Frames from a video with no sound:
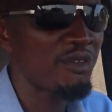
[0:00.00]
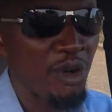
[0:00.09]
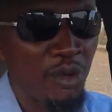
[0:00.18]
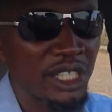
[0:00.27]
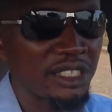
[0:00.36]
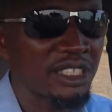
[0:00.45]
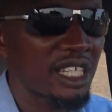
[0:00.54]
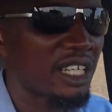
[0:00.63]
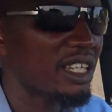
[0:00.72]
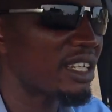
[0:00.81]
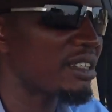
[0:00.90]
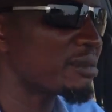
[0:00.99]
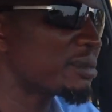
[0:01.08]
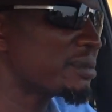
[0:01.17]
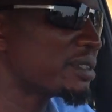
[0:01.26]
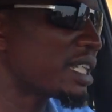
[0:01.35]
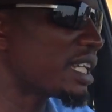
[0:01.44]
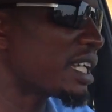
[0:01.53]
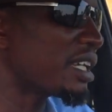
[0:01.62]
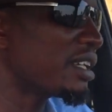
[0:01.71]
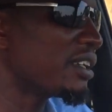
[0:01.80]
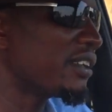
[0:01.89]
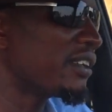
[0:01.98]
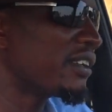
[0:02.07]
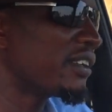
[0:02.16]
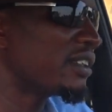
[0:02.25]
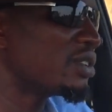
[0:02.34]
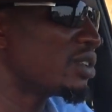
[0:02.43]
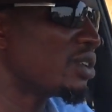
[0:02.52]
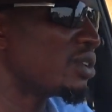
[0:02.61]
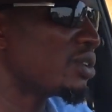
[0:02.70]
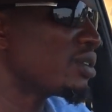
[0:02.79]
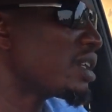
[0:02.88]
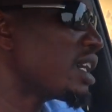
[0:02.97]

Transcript: from one seller. So,